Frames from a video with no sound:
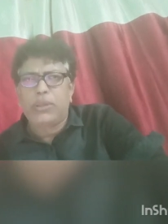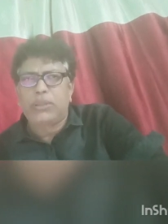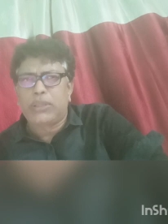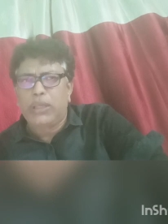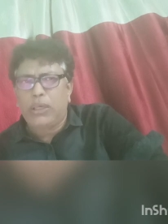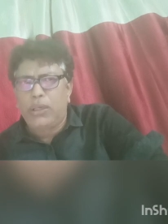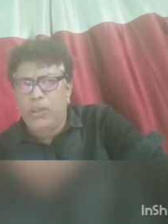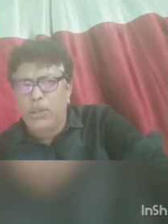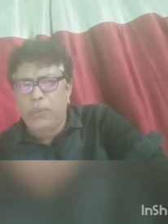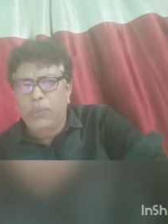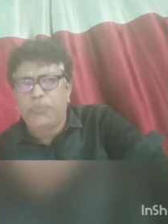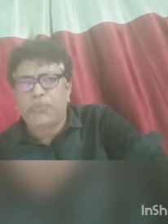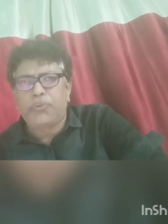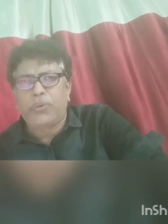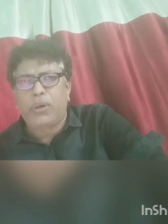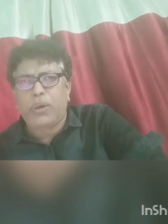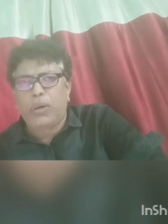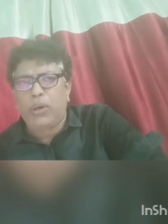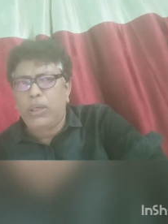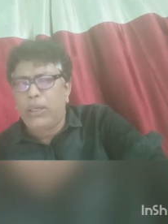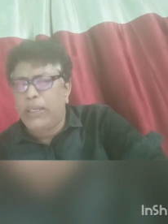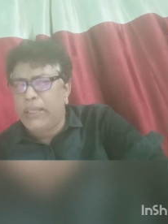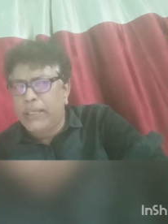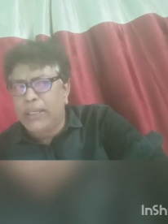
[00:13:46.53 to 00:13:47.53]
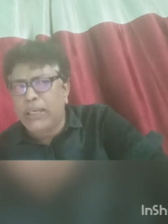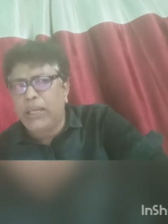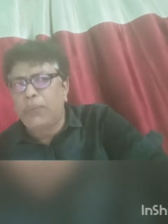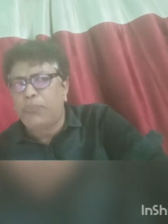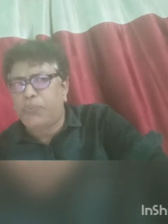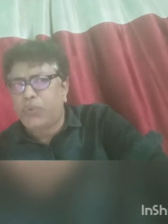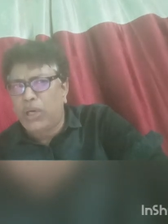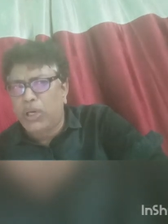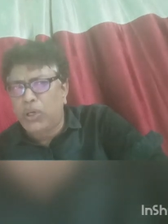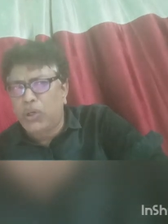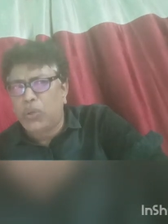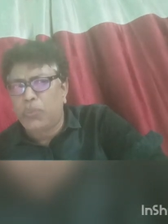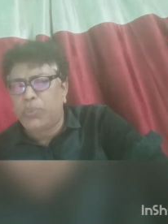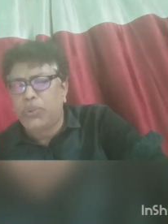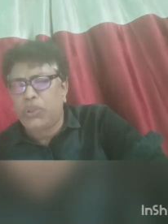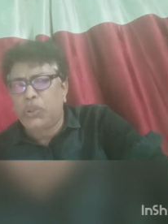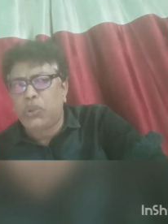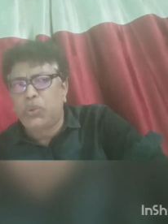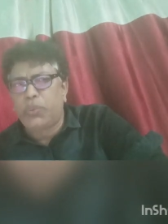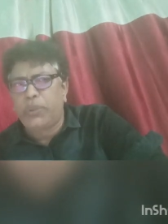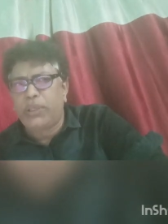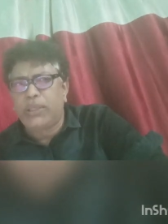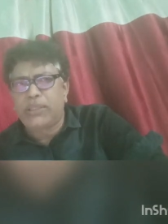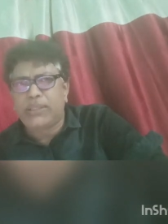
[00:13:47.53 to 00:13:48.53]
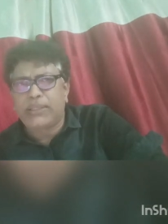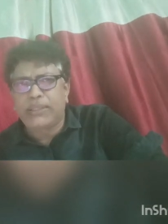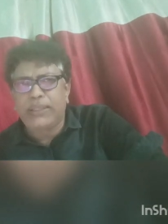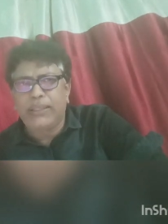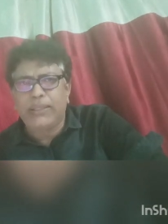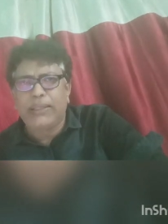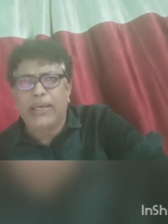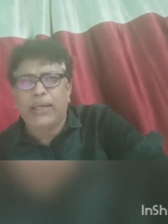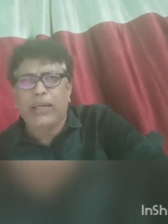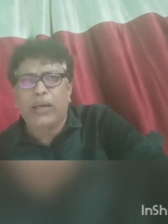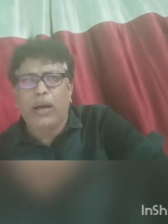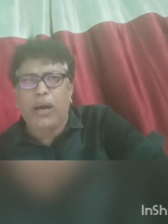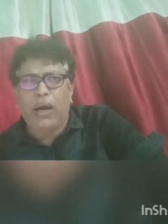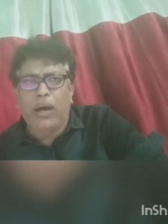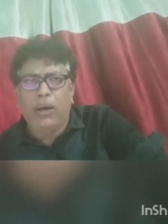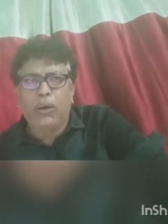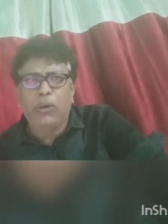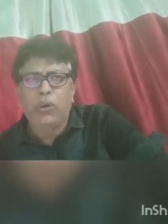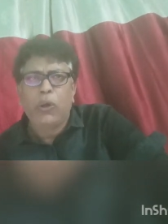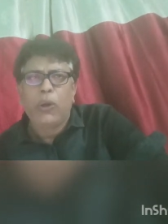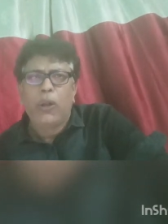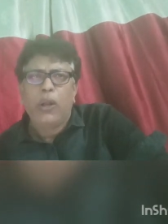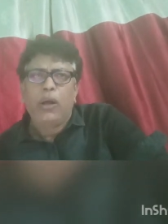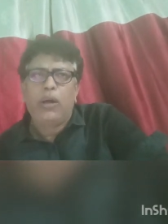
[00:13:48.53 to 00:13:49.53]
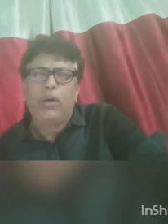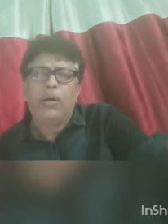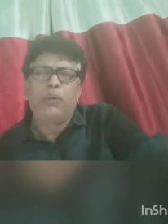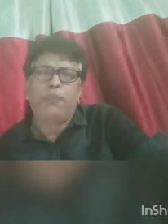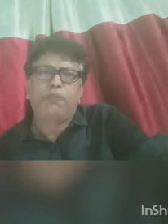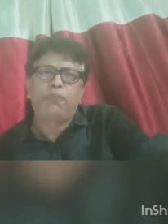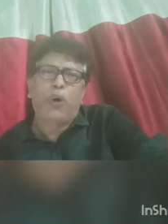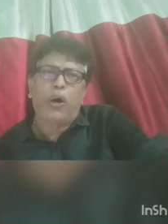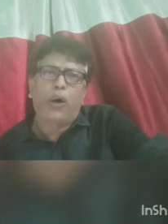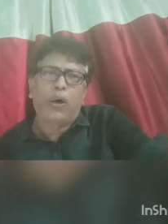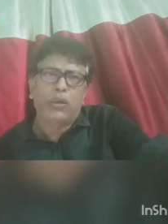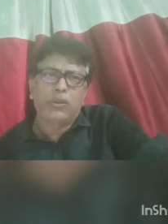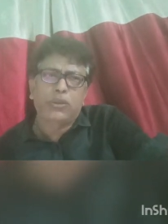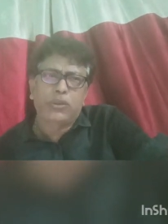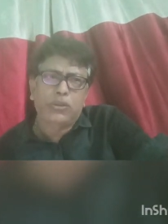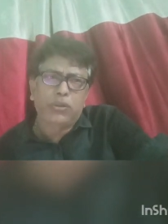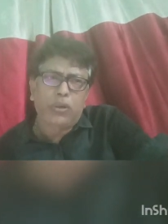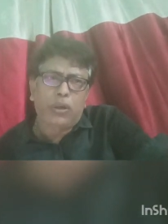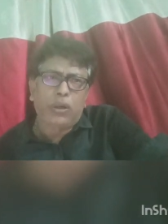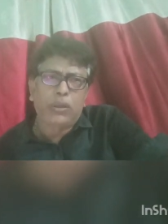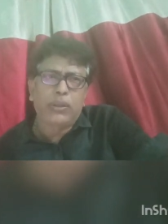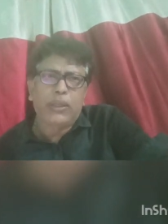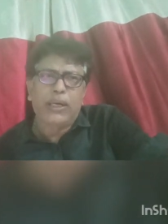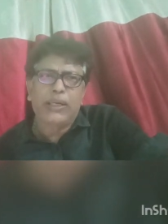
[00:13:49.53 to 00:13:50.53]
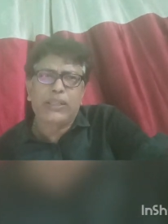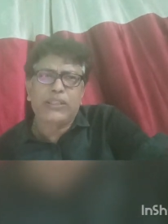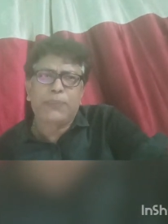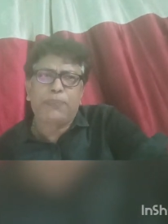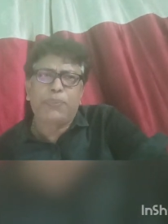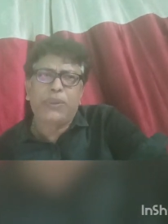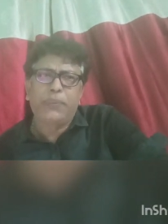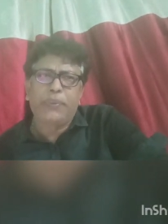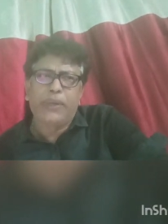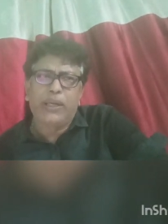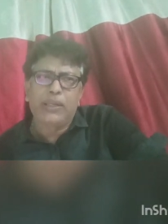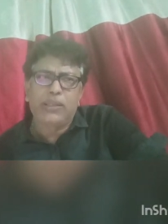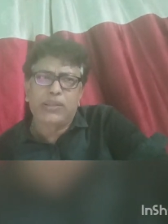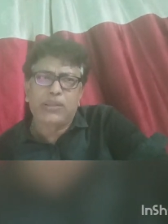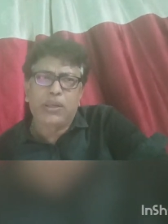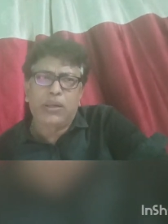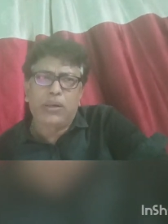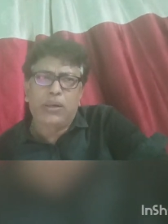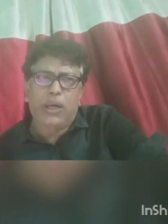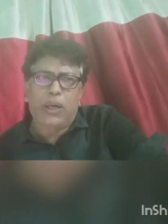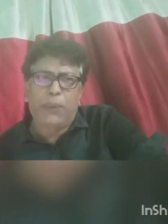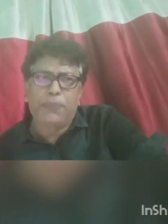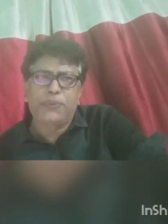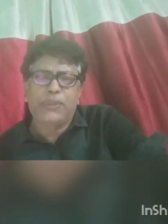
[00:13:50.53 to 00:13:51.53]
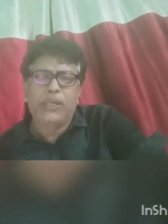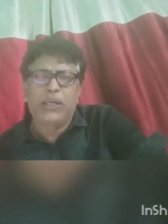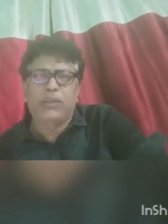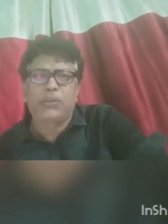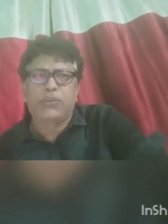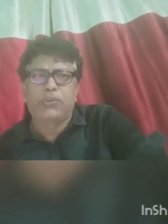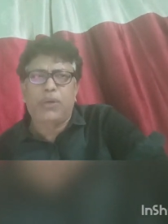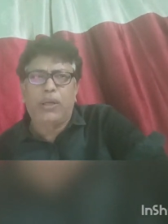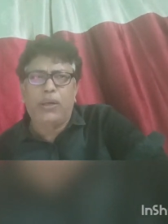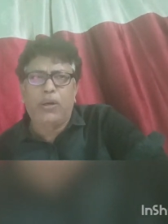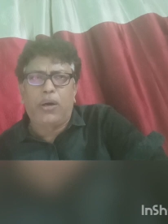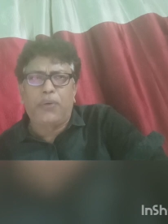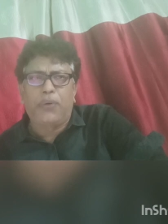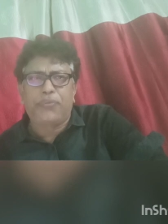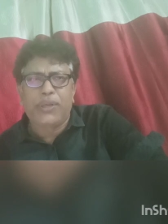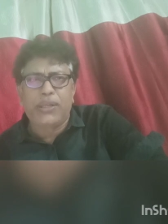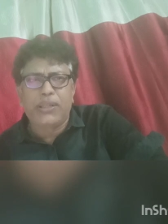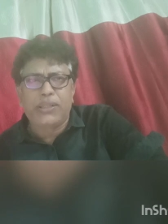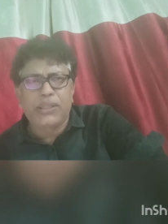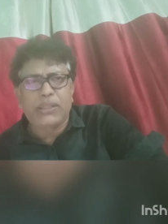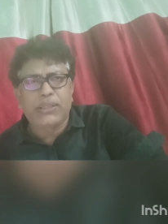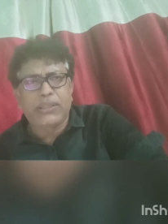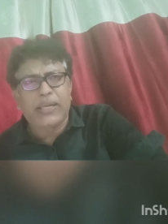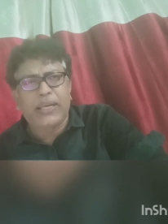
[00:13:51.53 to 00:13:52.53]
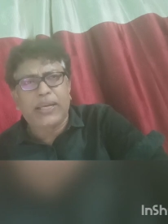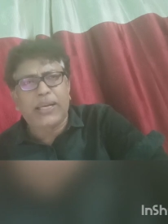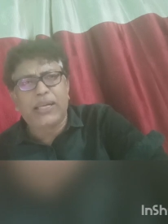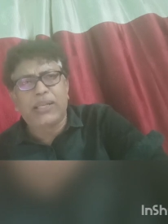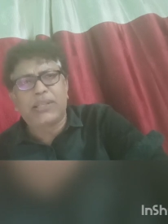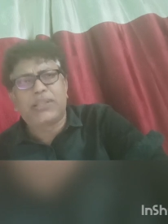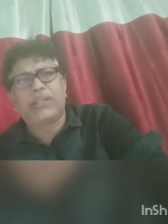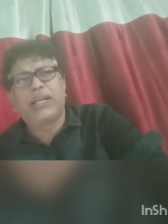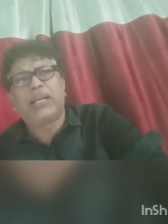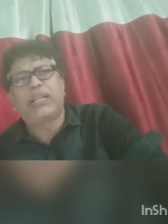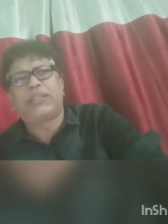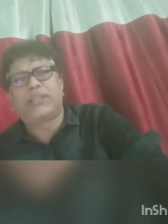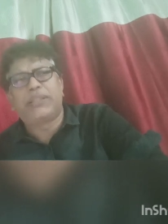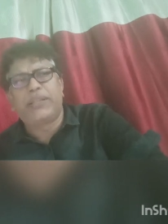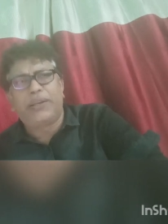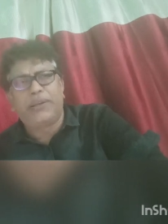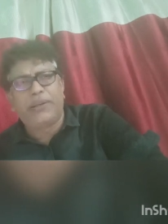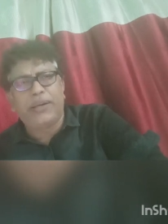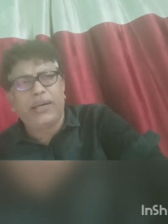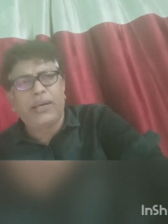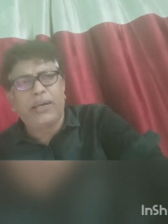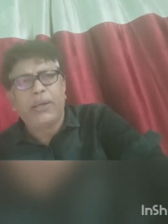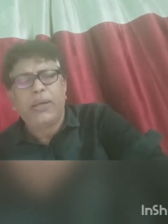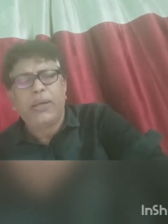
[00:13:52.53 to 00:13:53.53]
So for legal point of view, you will see that how POCSO, that's the Prevention of Sexual Offences Against the Children,